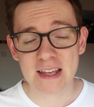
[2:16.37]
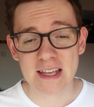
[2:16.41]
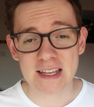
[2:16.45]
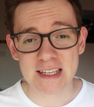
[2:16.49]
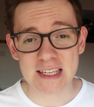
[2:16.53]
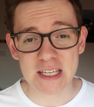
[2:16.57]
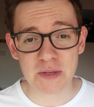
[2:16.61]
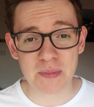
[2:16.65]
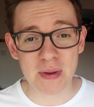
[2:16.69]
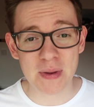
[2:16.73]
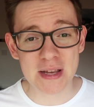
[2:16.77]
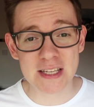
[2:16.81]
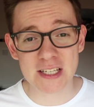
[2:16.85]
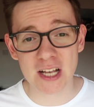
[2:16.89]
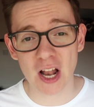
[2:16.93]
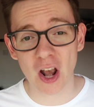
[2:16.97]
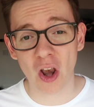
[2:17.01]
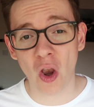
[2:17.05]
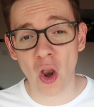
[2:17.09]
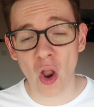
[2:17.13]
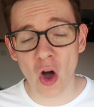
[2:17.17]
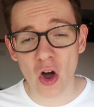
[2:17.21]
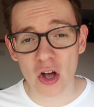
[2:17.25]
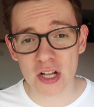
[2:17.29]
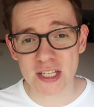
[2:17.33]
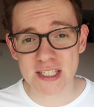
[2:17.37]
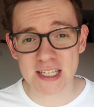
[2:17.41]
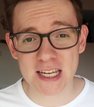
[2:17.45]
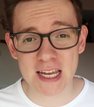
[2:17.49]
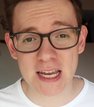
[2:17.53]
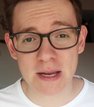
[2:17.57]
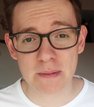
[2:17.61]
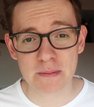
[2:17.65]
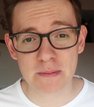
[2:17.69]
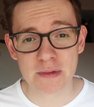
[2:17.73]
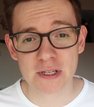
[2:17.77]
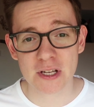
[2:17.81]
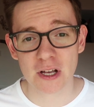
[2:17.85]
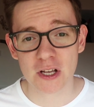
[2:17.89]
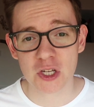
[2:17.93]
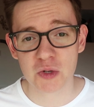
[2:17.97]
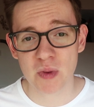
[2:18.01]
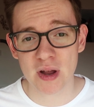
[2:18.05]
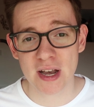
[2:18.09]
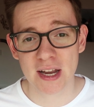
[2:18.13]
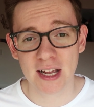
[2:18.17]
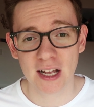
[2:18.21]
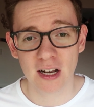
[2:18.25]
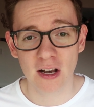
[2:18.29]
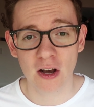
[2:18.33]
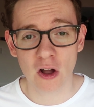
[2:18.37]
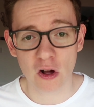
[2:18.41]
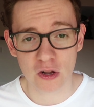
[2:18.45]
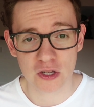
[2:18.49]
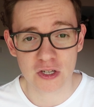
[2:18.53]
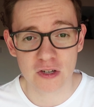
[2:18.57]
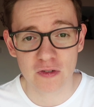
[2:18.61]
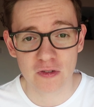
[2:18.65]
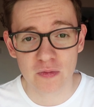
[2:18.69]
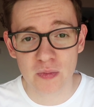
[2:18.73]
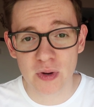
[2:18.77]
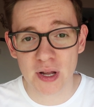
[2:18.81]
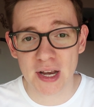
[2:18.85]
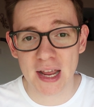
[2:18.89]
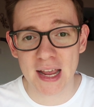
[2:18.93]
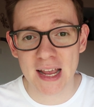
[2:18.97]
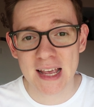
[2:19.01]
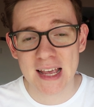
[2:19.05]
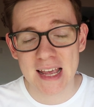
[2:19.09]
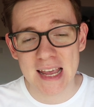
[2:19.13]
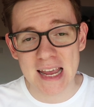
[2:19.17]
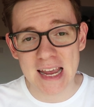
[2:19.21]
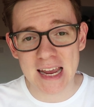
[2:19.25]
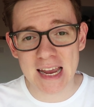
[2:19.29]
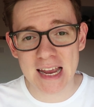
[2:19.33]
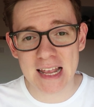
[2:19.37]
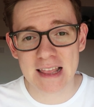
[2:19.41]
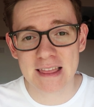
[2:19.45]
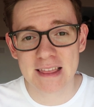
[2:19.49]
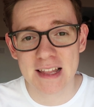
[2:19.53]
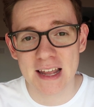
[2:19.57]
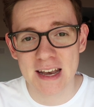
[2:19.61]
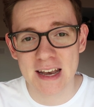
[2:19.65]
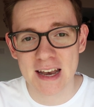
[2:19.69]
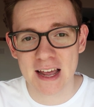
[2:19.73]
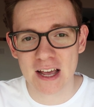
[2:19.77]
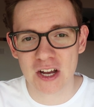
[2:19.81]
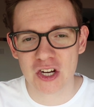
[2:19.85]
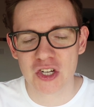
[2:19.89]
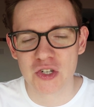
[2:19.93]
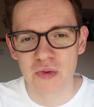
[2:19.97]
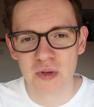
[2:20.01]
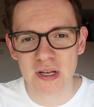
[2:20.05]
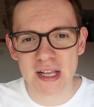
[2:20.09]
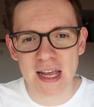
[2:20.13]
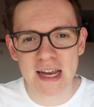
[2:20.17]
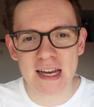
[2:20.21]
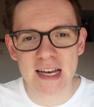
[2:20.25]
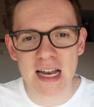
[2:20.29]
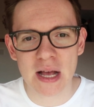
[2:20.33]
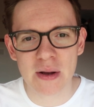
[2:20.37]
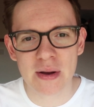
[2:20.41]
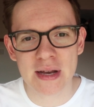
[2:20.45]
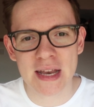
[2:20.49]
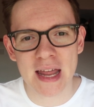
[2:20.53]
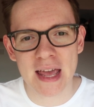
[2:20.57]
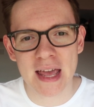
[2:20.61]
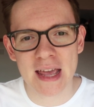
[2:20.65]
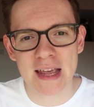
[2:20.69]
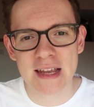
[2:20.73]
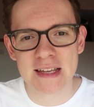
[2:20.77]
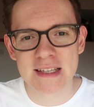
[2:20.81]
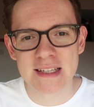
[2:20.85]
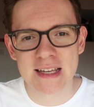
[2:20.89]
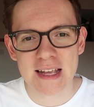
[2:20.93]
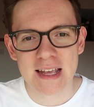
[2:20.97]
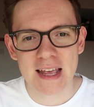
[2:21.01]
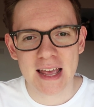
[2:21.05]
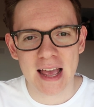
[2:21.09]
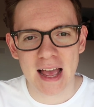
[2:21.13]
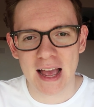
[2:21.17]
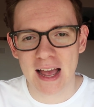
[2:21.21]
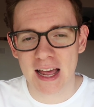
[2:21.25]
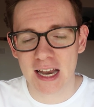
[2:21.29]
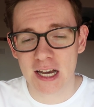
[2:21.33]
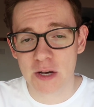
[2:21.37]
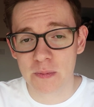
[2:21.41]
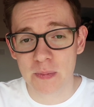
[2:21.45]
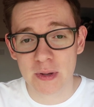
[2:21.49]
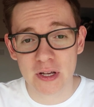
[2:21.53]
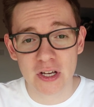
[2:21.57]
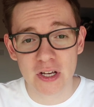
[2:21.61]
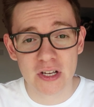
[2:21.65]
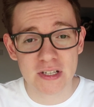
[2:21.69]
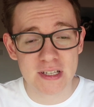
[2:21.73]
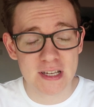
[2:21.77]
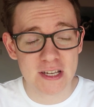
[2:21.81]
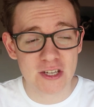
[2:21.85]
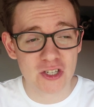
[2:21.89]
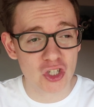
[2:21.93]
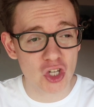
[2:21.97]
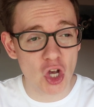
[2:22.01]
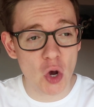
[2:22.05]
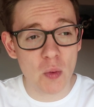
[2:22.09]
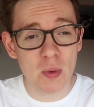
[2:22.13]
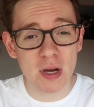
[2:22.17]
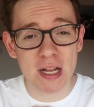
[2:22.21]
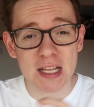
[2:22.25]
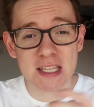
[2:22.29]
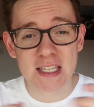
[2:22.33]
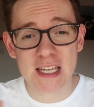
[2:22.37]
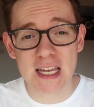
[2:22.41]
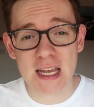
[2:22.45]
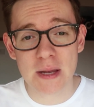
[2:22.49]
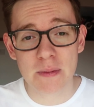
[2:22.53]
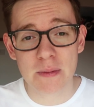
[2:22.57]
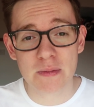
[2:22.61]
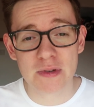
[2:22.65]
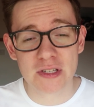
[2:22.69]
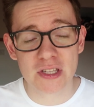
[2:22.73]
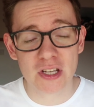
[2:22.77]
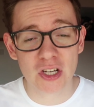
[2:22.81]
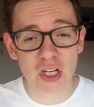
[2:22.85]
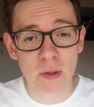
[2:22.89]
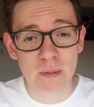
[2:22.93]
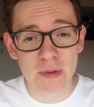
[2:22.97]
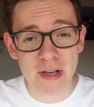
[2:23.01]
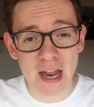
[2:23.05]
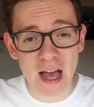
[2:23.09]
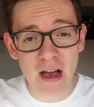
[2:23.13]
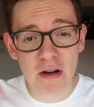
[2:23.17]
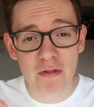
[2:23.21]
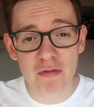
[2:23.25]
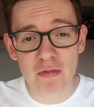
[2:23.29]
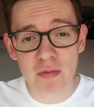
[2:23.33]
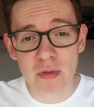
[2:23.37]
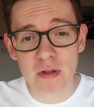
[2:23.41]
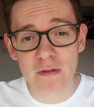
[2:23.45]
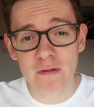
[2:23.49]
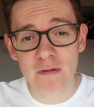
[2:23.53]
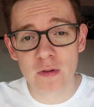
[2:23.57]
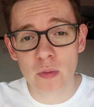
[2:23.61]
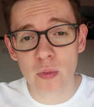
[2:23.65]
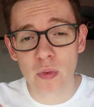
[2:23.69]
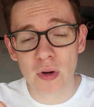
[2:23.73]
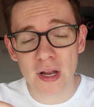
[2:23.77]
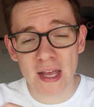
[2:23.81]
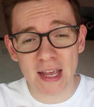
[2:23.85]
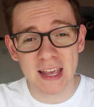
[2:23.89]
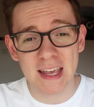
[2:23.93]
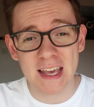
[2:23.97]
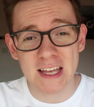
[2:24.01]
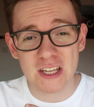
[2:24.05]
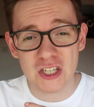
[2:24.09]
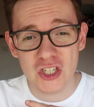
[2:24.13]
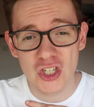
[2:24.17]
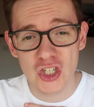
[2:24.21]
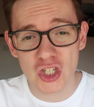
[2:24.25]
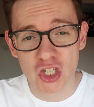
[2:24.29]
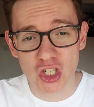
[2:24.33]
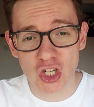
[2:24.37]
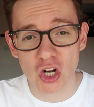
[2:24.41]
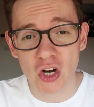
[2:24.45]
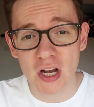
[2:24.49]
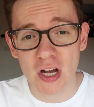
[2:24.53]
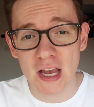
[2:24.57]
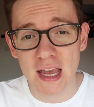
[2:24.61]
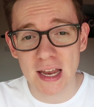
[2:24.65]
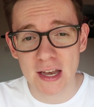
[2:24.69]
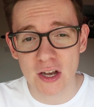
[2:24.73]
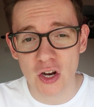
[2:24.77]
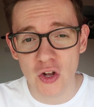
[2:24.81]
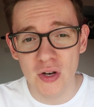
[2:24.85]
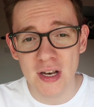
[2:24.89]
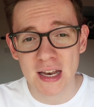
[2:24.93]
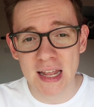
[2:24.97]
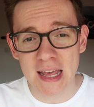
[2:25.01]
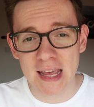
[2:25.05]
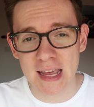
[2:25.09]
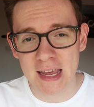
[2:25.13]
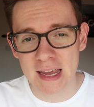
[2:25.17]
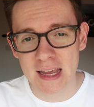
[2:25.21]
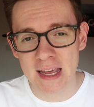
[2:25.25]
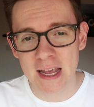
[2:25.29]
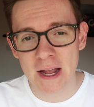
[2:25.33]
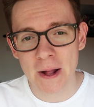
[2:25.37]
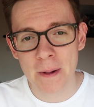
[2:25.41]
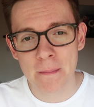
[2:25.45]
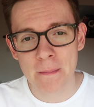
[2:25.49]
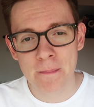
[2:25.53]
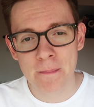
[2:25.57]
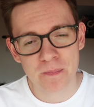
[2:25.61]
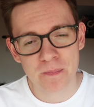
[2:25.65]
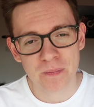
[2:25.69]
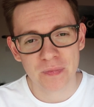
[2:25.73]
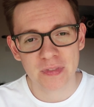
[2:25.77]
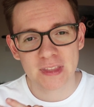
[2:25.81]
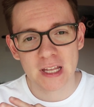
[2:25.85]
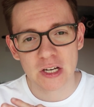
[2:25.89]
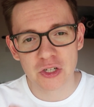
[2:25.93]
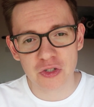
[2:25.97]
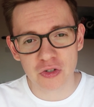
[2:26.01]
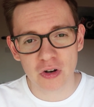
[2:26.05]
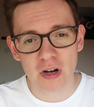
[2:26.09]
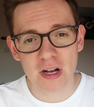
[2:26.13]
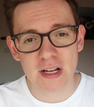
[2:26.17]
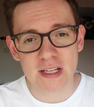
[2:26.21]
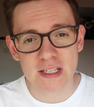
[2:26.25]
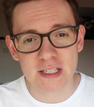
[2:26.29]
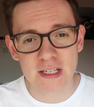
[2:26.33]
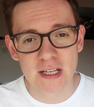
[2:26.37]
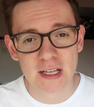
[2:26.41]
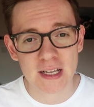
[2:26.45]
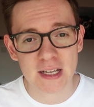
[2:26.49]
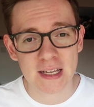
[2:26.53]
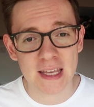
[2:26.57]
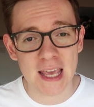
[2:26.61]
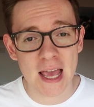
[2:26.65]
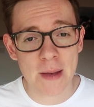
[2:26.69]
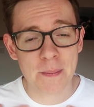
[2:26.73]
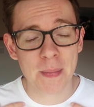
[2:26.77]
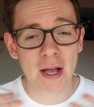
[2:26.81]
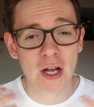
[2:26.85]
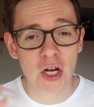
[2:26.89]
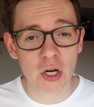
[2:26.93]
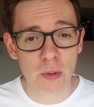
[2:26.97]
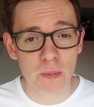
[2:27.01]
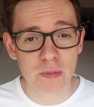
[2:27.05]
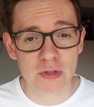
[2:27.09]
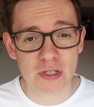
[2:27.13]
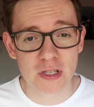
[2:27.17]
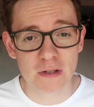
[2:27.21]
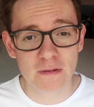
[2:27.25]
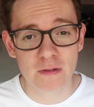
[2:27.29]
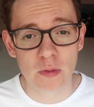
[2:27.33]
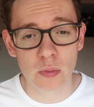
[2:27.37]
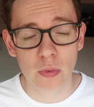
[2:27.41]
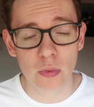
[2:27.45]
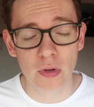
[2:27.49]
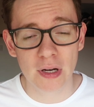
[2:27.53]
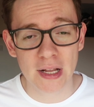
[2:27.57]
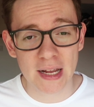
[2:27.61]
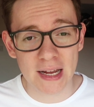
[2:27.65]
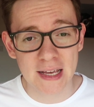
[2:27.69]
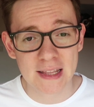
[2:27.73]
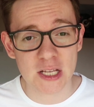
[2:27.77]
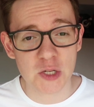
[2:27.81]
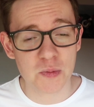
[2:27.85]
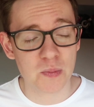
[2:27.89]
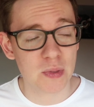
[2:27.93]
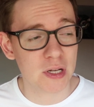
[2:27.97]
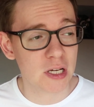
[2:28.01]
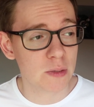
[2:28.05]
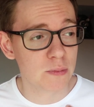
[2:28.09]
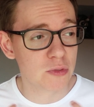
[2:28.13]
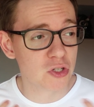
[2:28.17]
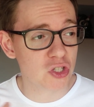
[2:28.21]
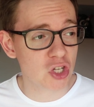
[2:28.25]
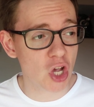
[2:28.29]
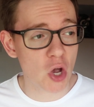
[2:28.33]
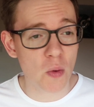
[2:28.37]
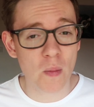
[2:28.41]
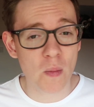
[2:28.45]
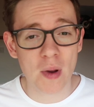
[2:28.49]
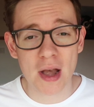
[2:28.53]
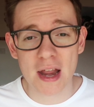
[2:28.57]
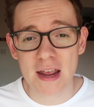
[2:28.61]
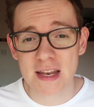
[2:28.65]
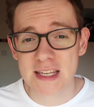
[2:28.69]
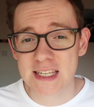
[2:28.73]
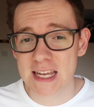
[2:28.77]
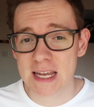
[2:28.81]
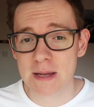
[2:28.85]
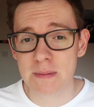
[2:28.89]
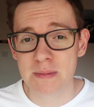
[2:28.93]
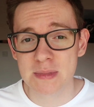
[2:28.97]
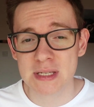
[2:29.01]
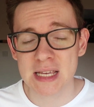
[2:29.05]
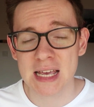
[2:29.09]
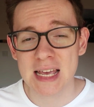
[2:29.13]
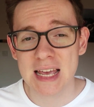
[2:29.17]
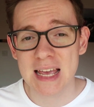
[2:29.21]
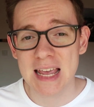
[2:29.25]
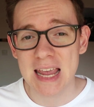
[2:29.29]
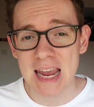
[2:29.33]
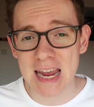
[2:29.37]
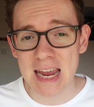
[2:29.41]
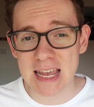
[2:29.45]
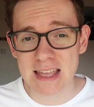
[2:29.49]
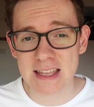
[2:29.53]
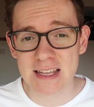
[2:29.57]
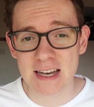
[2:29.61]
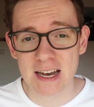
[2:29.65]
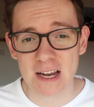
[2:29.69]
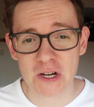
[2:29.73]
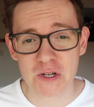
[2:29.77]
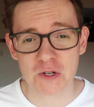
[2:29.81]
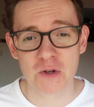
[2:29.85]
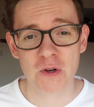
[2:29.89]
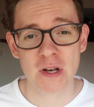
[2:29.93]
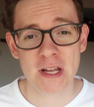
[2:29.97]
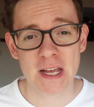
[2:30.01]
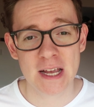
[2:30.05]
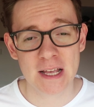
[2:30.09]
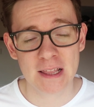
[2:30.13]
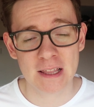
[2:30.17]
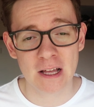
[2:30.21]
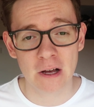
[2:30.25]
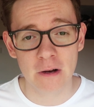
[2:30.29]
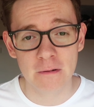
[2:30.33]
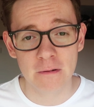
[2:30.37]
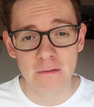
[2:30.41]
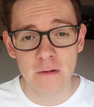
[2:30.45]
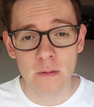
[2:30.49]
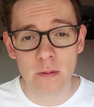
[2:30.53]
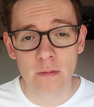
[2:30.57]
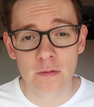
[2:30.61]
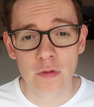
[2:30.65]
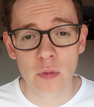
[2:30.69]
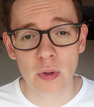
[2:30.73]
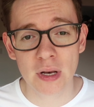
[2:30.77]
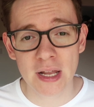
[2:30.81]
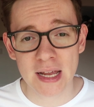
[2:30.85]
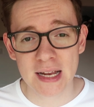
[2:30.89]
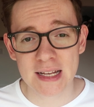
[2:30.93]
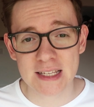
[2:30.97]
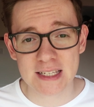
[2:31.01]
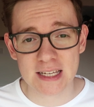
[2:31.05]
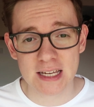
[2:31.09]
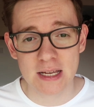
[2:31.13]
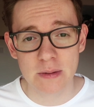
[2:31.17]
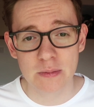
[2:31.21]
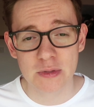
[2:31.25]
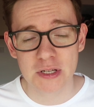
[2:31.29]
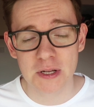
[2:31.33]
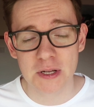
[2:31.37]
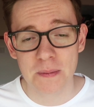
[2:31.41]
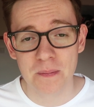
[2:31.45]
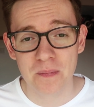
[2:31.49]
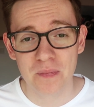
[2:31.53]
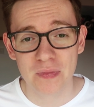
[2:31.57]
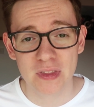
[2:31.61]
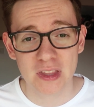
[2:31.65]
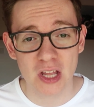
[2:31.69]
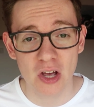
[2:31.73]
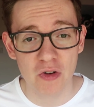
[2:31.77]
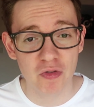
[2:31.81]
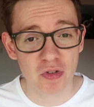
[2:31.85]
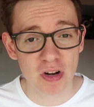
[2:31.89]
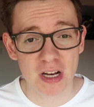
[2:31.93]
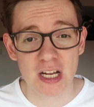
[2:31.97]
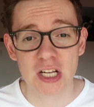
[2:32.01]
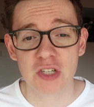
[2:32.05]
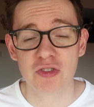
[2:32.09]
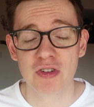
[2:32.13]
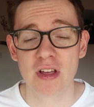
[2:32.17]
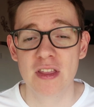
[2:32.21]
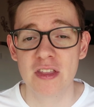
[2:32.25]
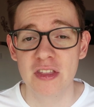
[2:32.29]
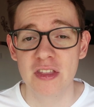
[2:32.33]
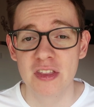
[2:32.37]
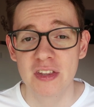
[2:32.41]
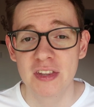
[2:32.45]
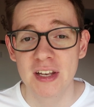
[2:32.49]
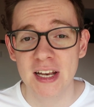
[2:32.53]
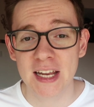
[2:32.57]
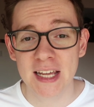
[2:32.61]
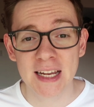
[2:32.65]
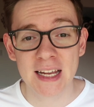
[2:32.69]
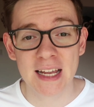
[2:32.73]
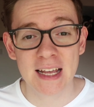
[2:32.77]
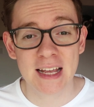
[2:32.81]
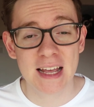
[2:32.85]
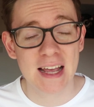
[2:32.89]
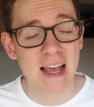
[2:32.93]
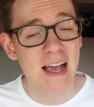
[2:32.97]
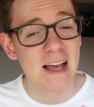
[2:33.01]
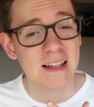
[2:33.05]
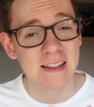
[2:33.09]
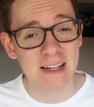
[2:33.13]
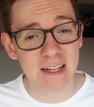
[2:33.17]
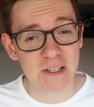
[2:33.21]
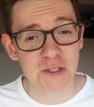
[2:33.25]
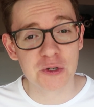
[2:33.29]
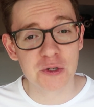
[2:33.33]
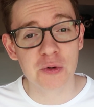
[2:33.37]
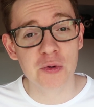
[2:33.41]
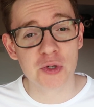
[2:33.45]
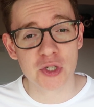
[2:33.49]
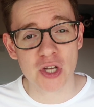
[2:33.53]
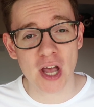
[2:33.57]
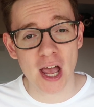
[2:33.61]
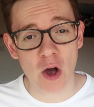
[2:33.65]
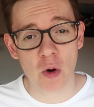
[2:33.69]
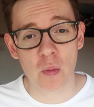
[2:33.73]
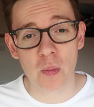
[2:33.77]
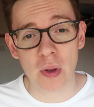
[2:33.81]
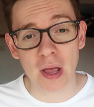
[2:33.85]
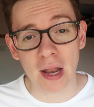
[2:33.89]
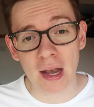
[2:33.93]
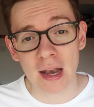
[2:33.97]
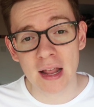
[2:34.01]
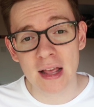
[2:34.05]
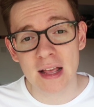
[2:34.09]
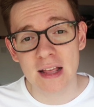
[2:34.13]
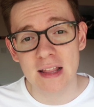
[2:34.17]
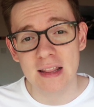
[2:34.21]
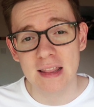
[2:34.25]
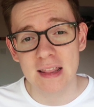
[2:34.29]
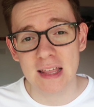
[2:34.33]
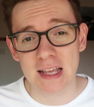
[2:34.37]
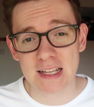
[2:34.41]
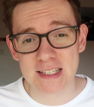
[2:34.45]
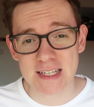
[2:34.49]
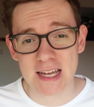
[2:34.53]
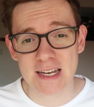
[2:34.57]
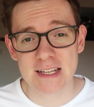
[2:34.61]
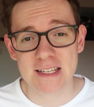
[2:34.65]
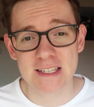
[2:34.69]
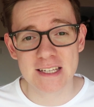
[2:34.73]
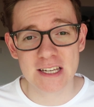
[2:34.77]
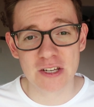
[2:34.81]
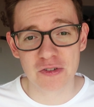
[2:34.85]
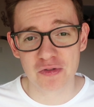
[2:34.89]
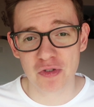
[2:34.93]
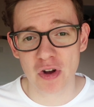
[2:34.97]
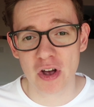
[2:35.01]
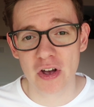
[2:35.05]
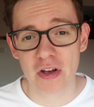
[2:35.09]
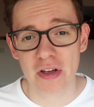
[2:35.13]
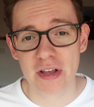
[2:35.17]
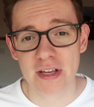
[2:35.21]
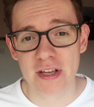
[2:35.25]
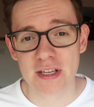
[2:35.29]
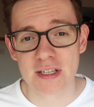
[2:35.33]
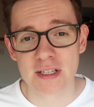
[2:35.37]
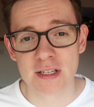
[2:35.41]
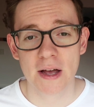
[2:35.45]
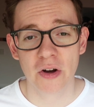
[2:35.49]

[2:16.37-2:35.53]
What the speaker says: So this means that a lot of teams are spending a lot of money in the National League nowadays, and because there's so many teams that come down from the Football League and get stuck in non-league, they're trying to get back up to the Football League, and there's become so many teams in the National League that are former Football League teams that are really strengthening the league, and that's also helping the attendances rise.